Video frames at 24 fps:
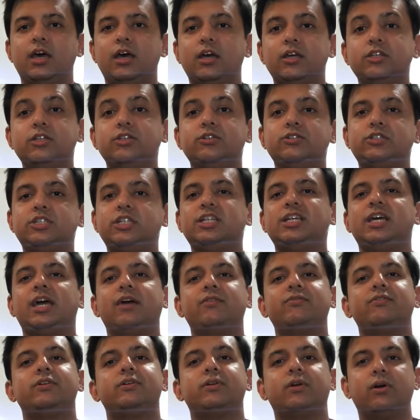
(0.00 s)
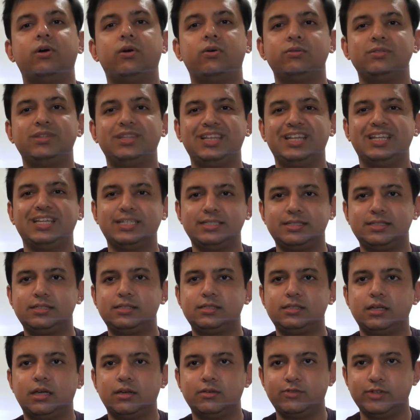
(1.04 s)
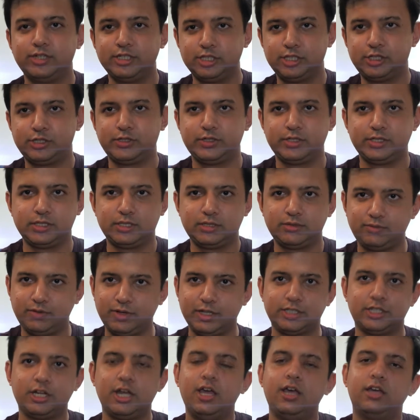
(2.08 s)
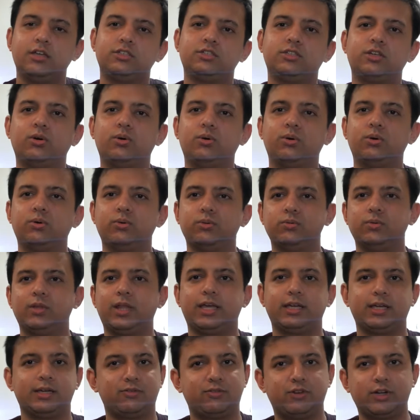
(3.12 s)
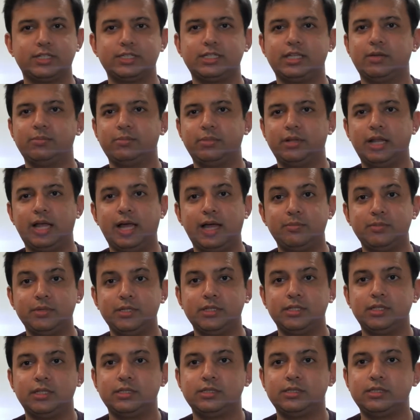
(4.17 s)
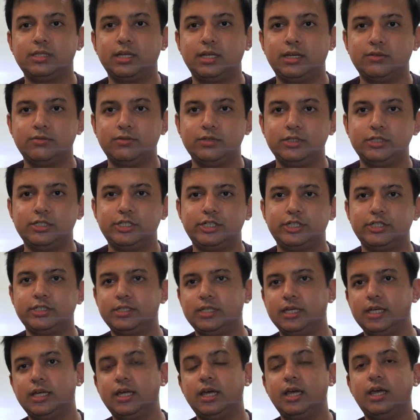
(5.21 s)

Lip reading: usually have their own lists of injurious fish. So, like, for example, I'm in the state of New Jersey.